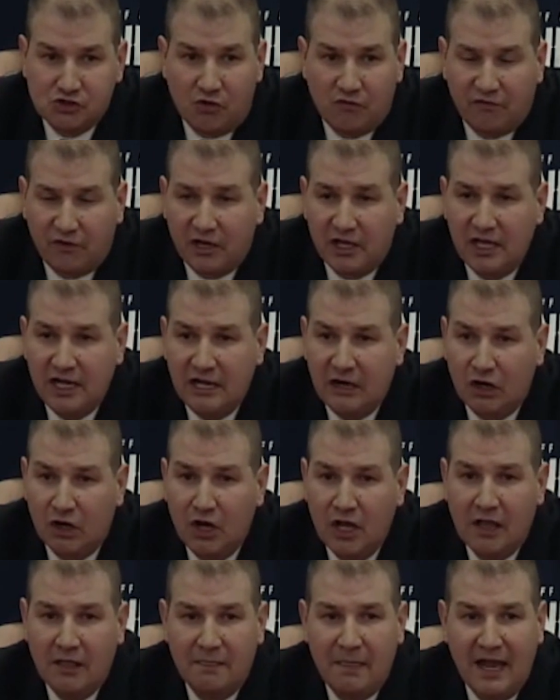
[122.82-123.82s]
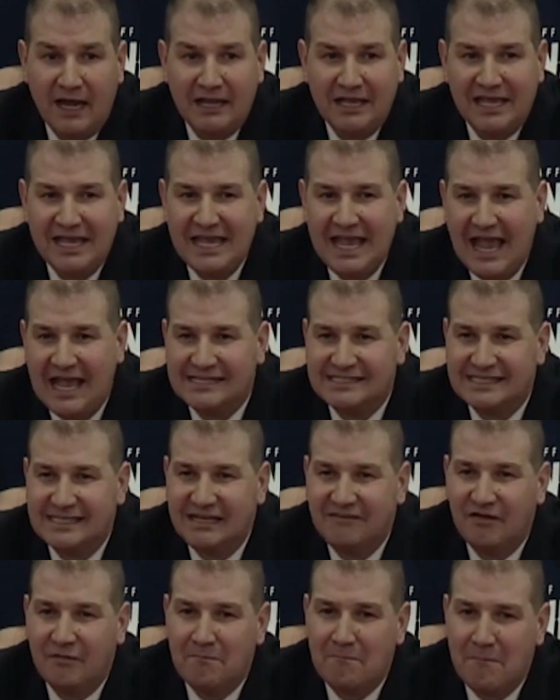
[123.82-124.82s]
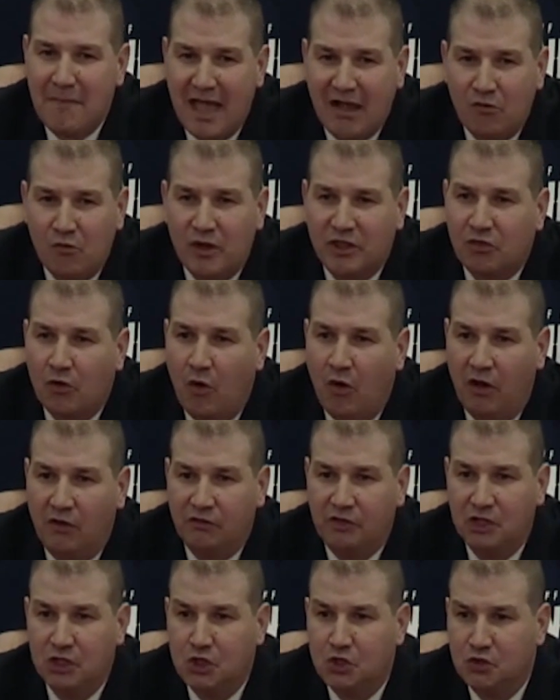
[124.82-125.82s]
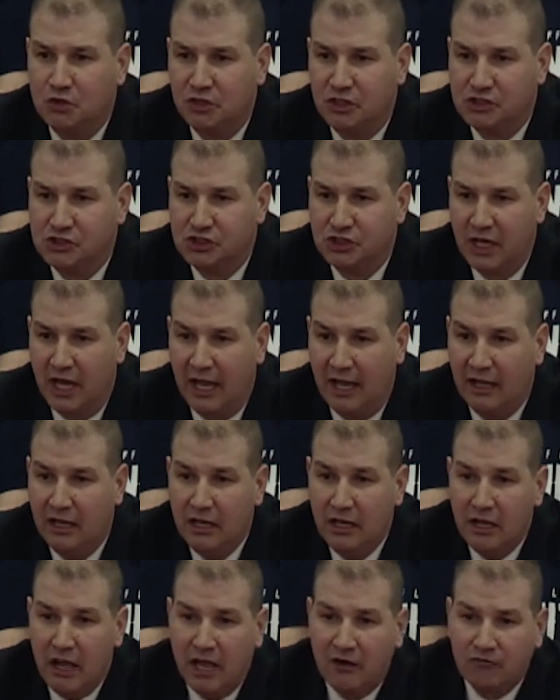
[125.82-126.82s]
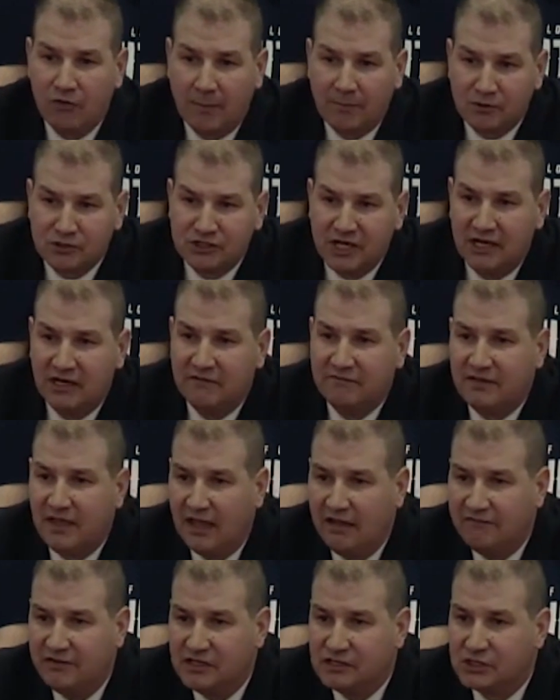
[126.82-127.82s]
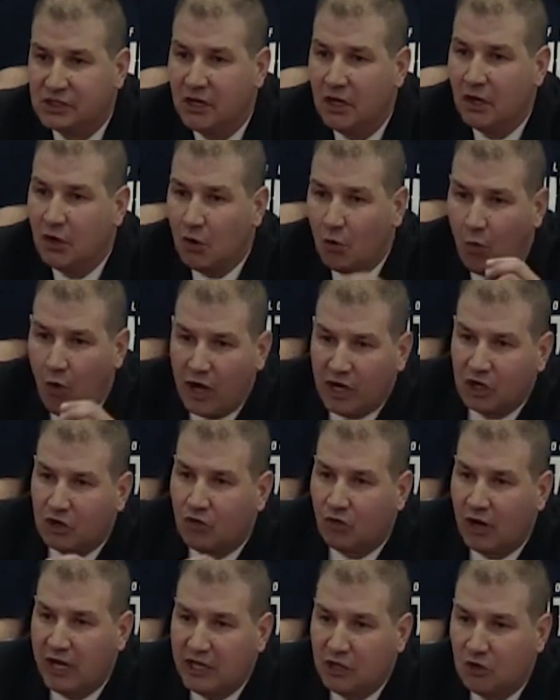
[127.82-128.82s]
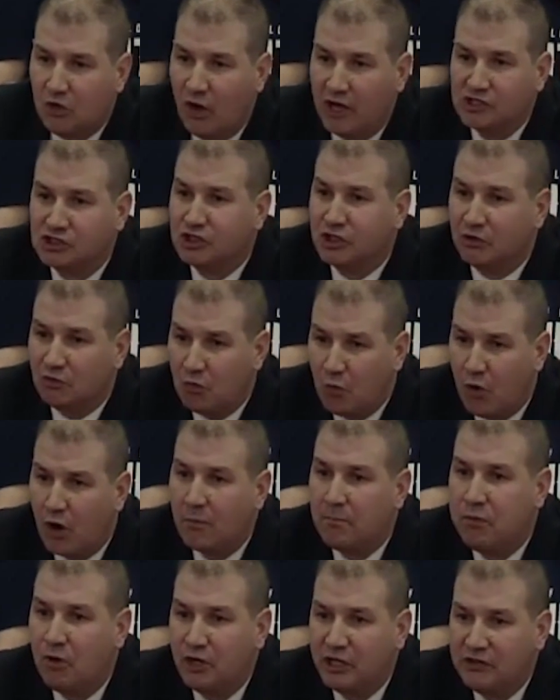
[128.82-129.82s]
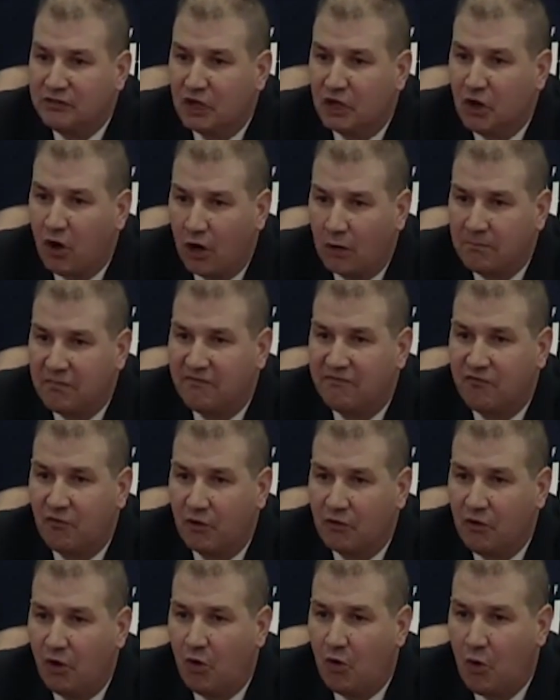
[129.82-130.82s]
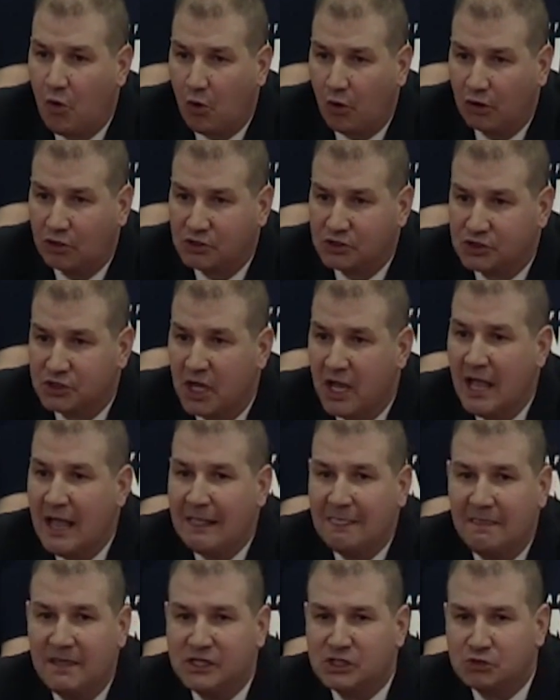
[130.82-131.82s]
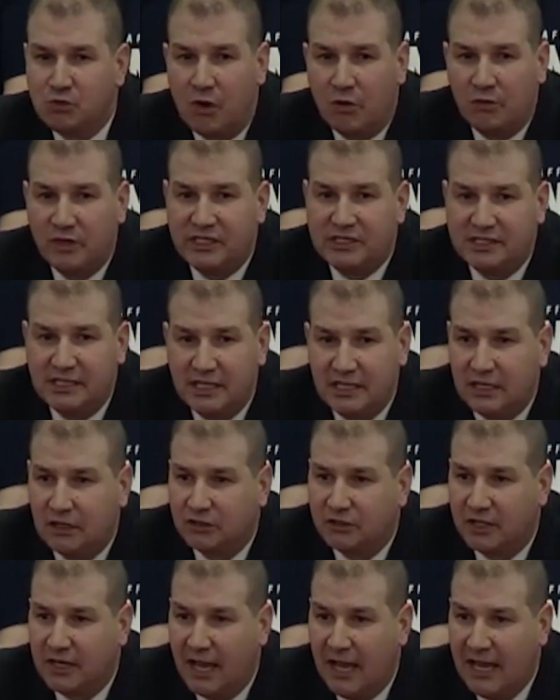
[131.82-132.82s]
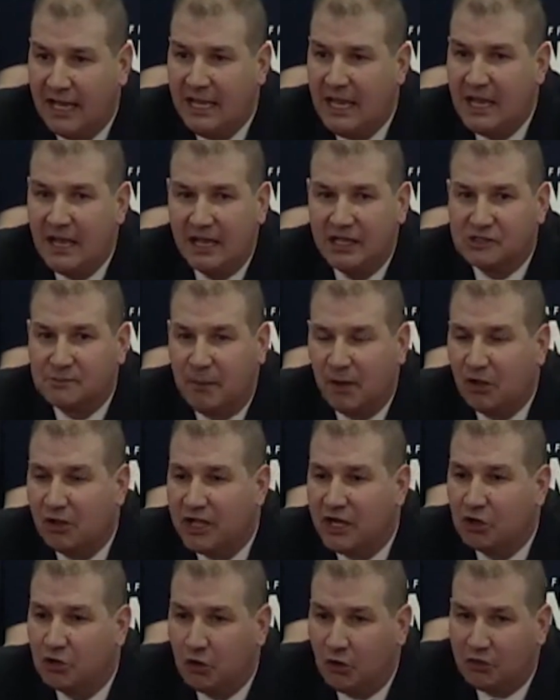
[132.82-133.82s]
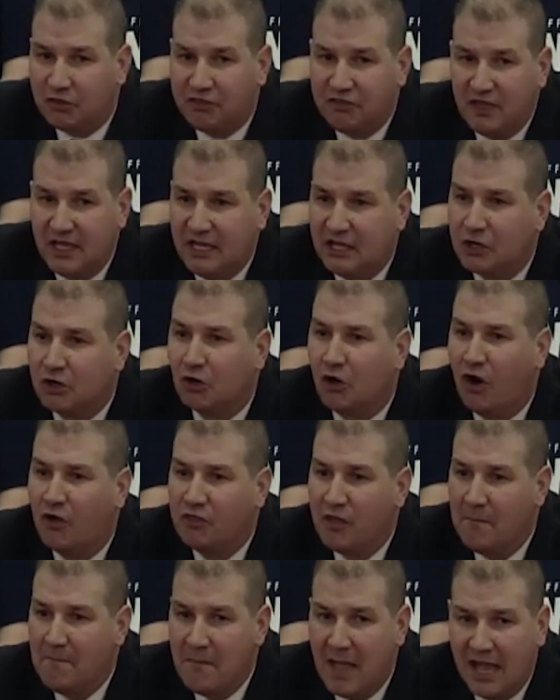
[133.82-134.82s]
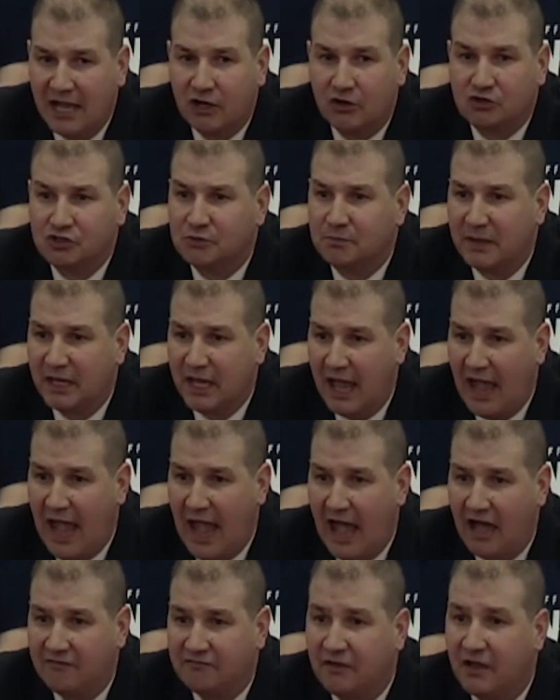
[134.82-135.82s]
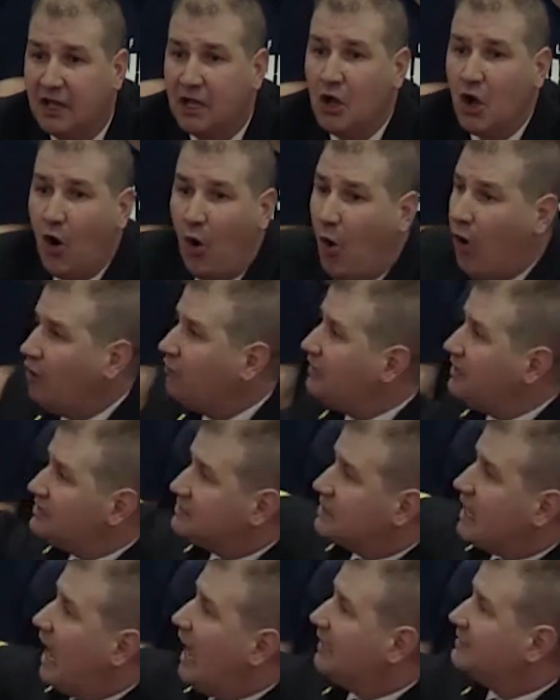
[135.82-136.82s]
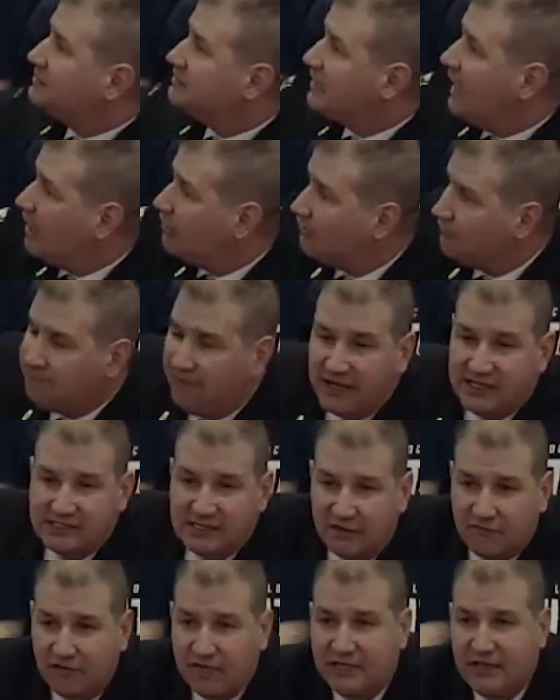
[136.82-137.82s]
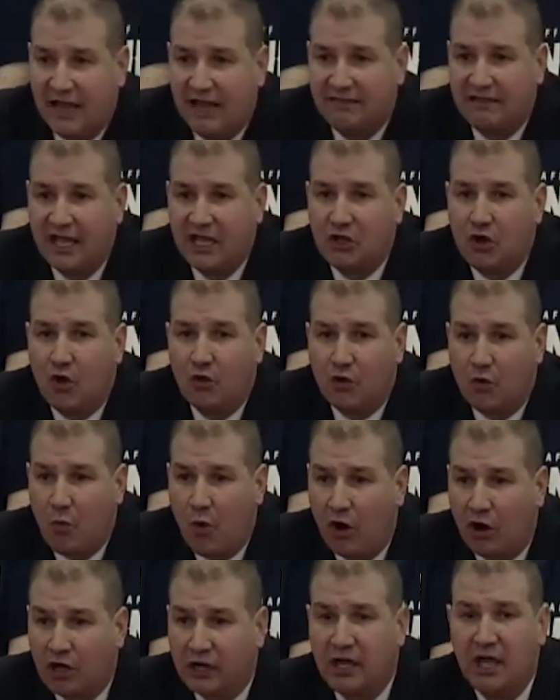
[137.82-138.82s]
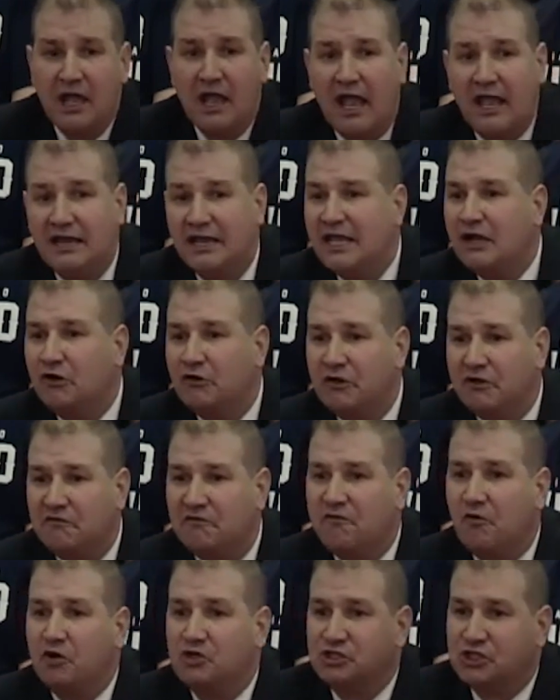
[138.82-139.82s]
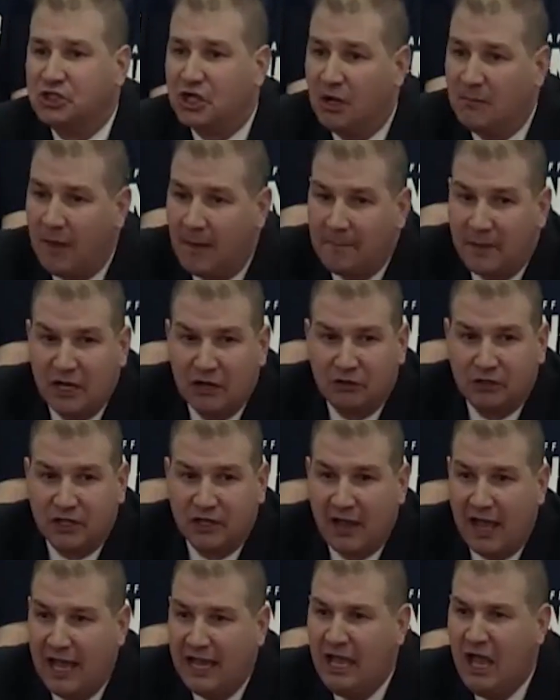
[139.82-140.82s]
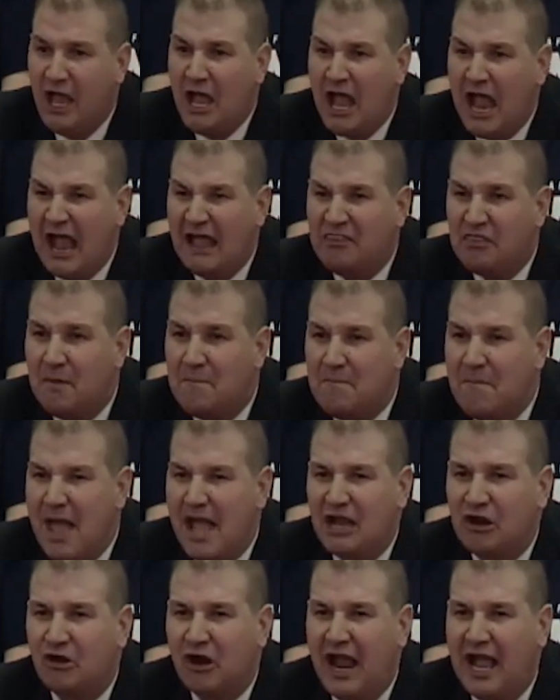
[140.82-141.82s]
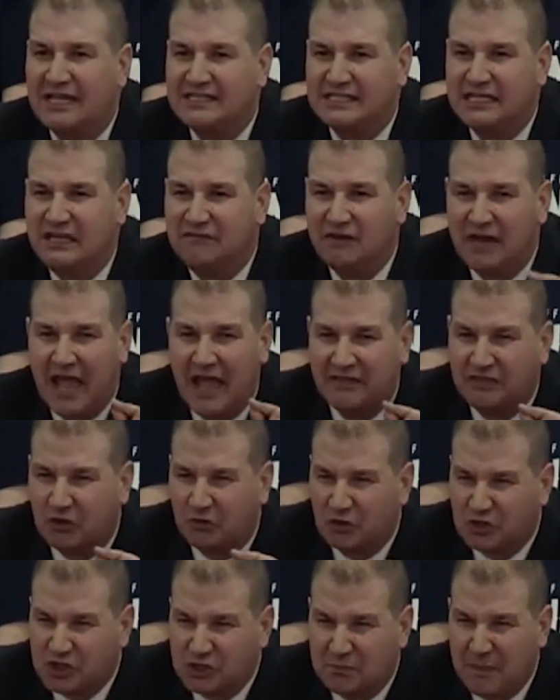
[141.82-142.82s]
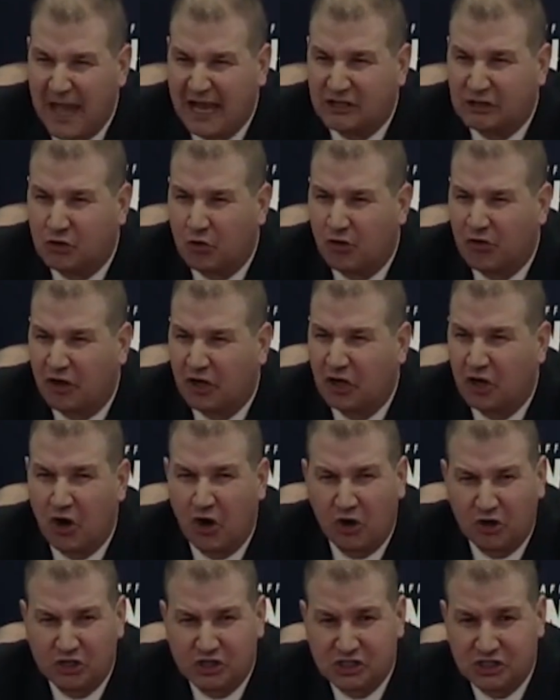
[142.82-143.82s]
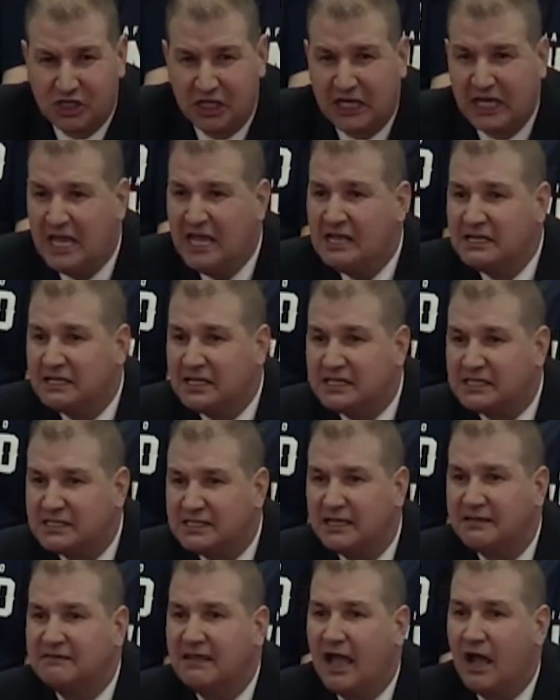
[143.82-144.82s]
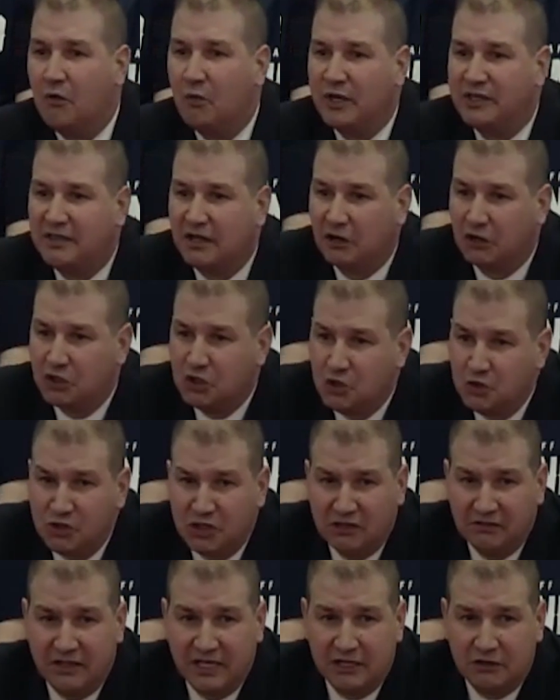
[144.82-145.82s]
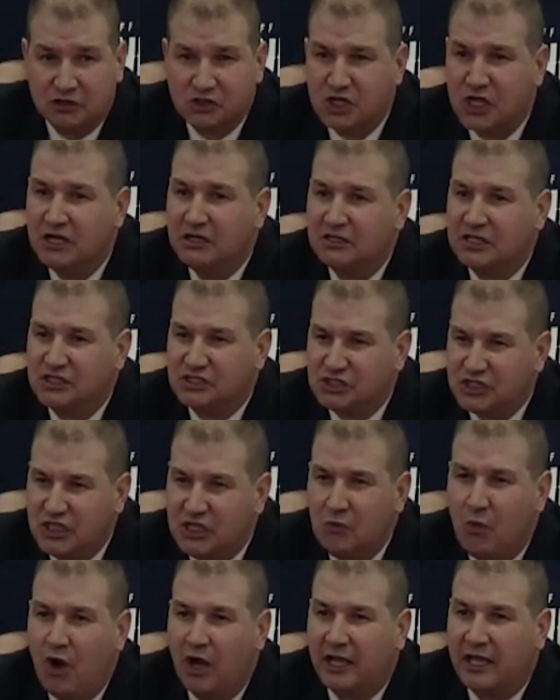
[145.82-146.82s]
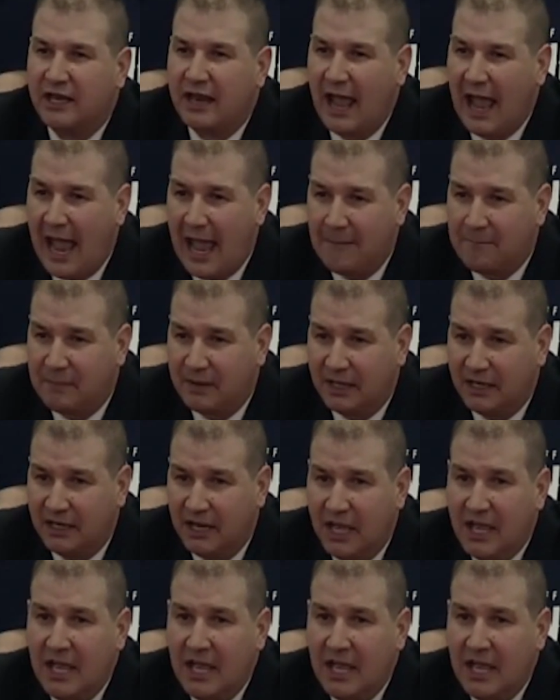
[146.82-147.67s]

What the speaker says: over here that he hasn't even met with all the unions yet. And Representative Davis, what a great question. We're putting the cart before the horse. This, what we see here today, is political theater on the mayor's behalf. All these guys sacrifice every day they go to work, and here they're forced to come up here today, and the mayor hasn't even had the respect or the courtesy to sit down with their union leaders to see what could happen.